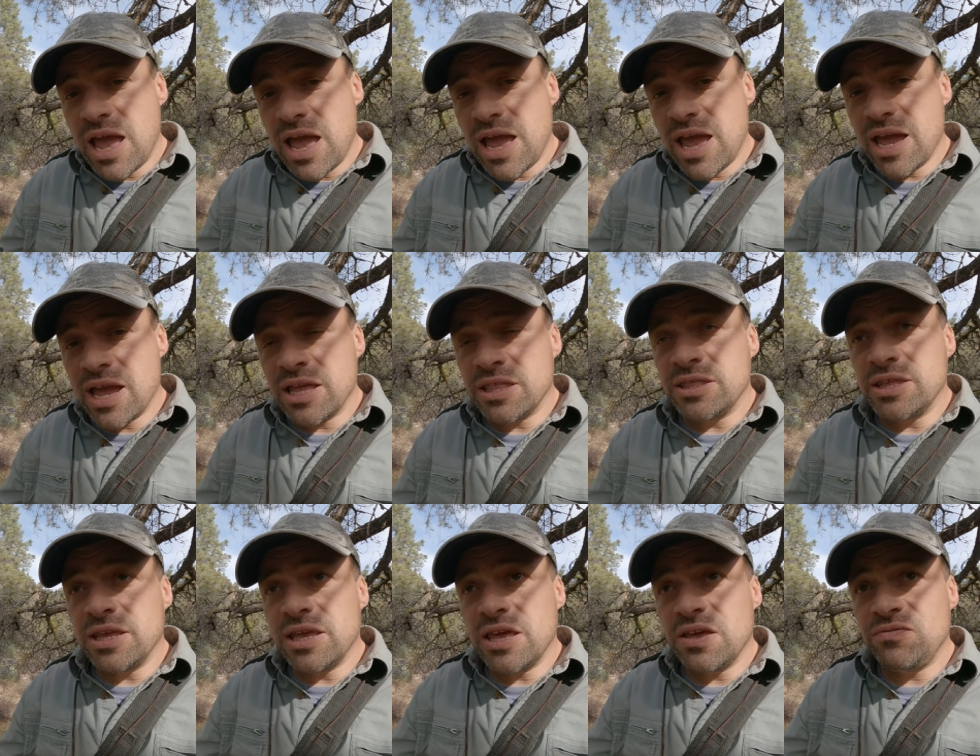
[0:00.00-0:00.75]

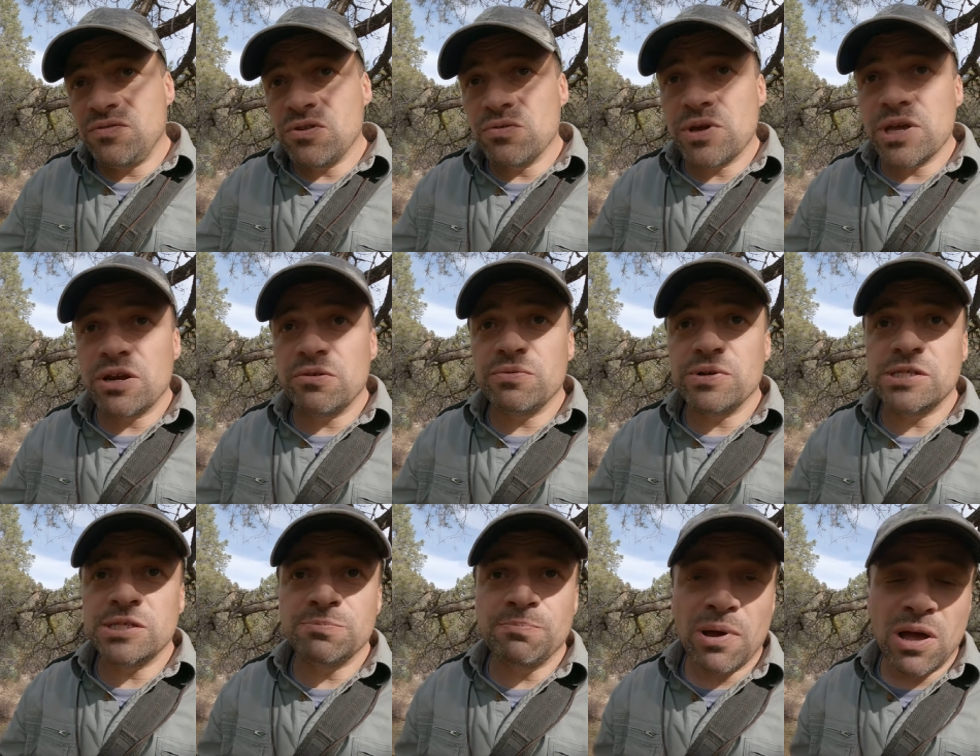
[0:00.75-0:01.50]
And if you get a
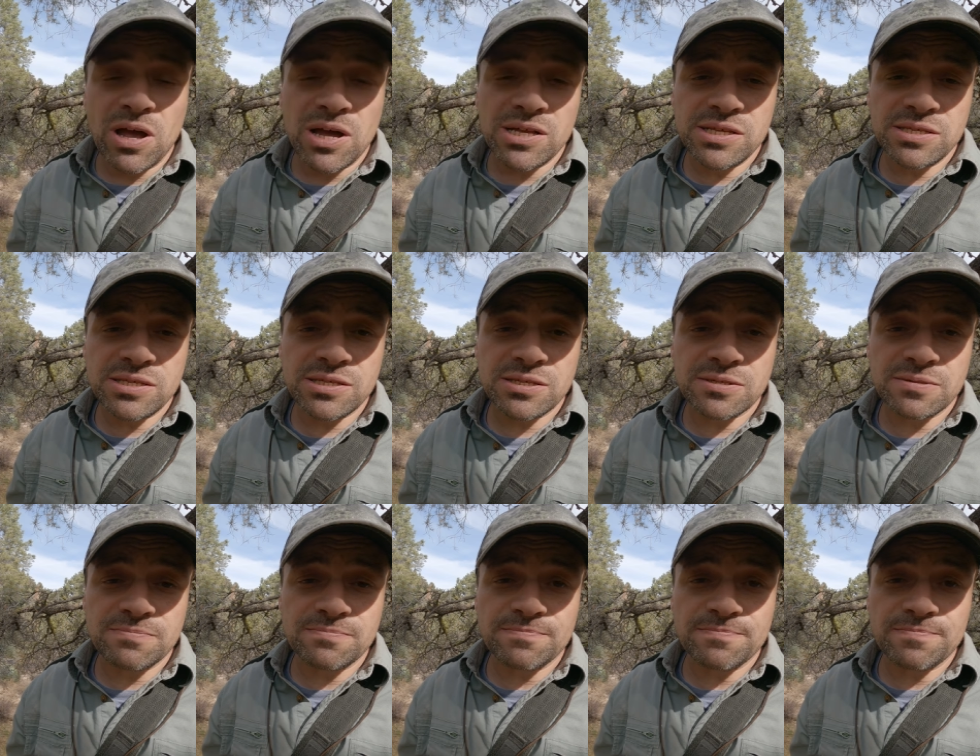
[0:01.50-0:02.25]
response,